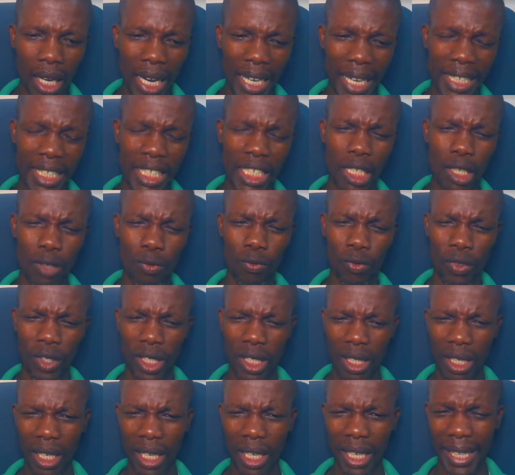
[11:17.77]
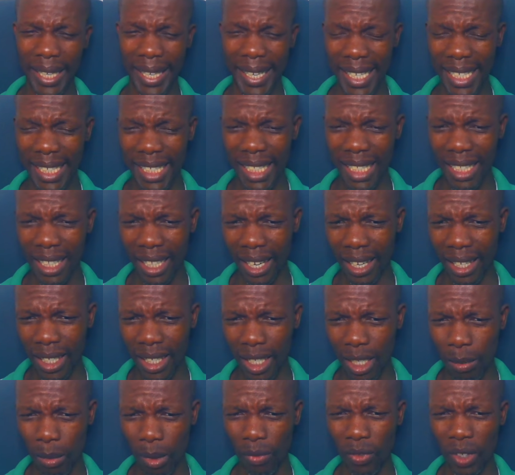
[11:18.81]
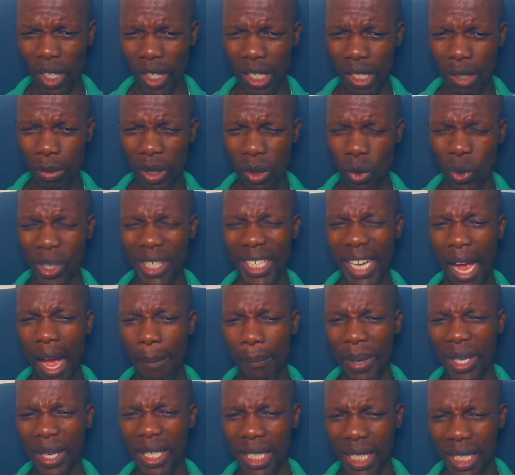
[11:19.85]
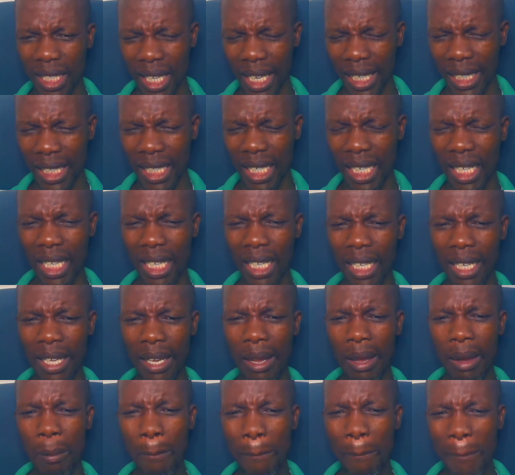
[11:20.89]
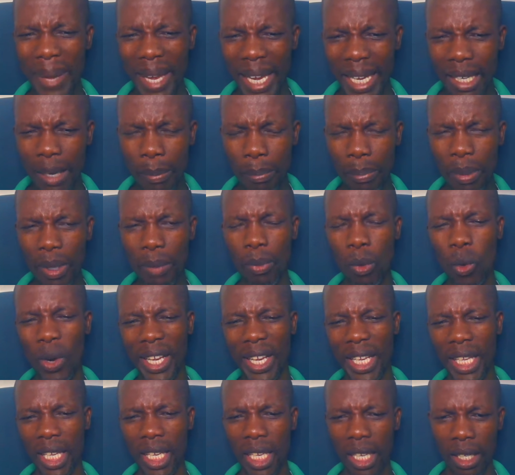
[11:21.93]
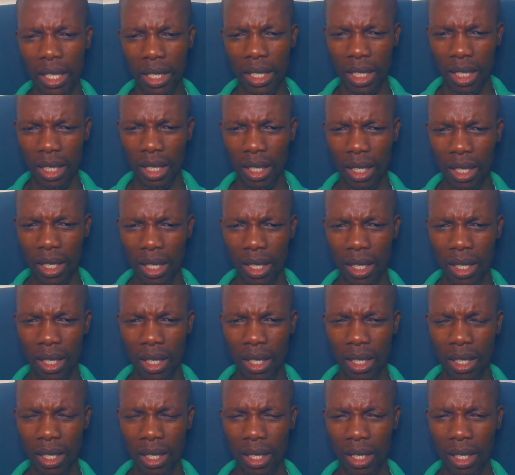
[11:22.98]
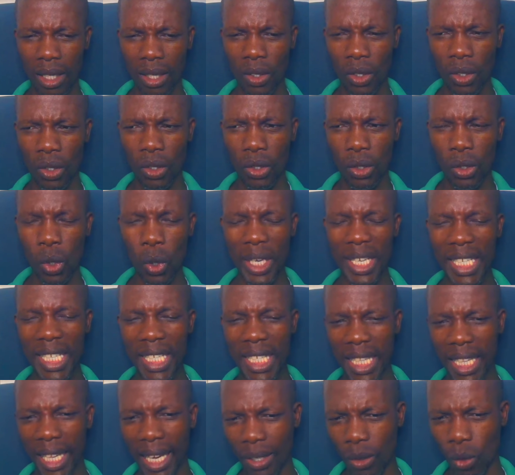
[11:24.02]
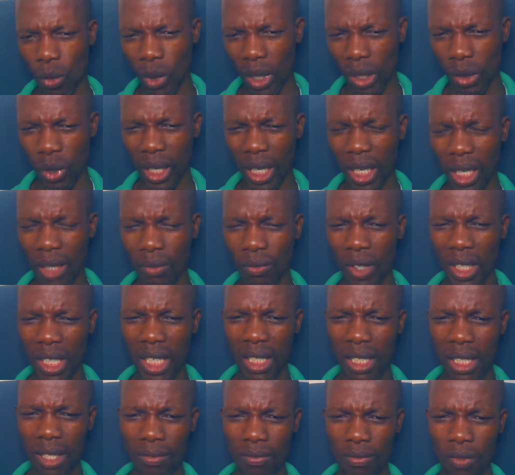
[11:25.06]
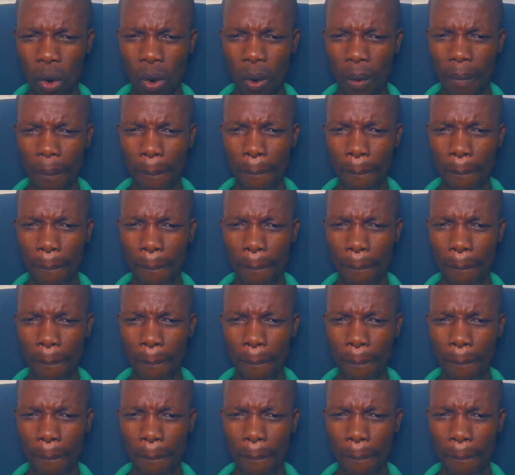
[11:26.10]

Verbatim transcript: achieved against the regime of Ian Smith. What happened is that many people were killed. So is that what you're advocating for?